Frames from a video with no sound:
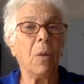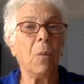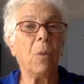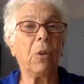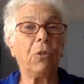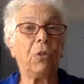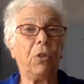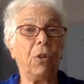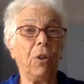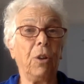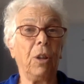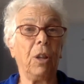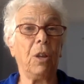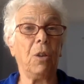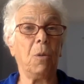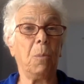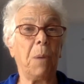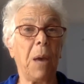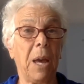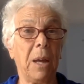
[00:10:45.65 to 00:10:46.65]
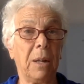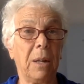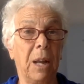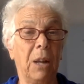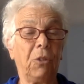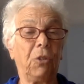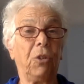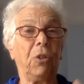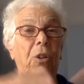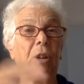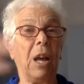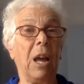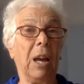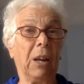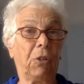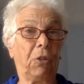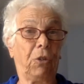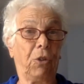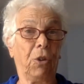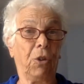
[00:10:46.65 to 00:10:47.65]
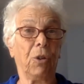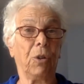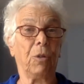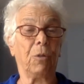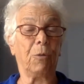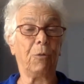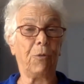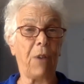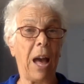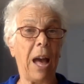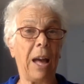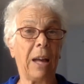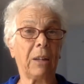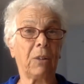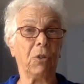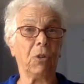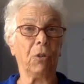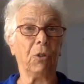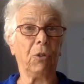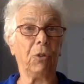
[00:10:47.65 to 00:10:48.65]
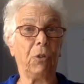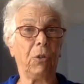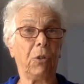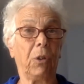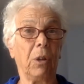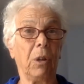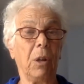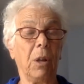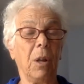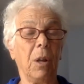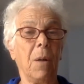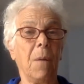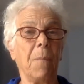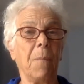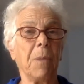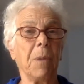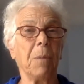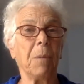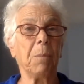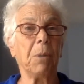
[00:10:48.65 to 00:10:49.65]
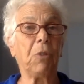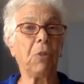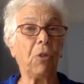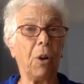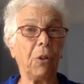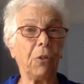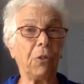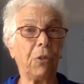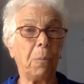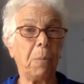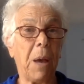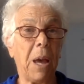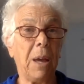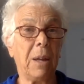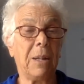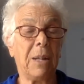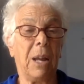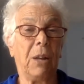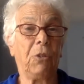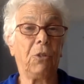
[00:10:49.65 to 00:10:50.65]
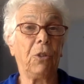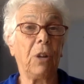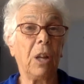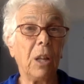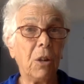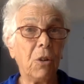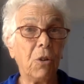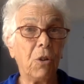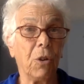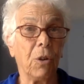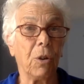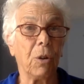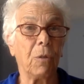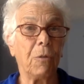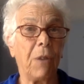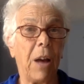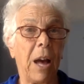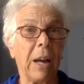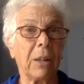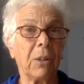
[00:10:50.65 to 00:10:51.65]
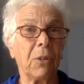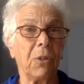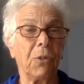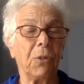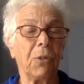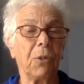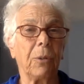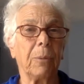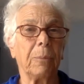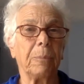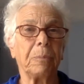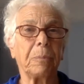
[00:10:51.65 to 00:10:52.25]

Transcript: Well, certainly you pay attention to external factors, but you also pay attention to internal factors.